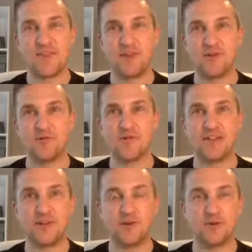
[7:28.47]
you know,
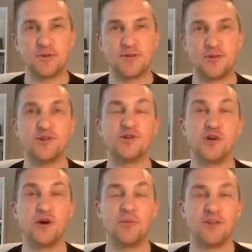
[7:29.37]
really go and do a
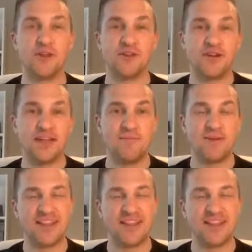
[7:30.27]
job on the other team.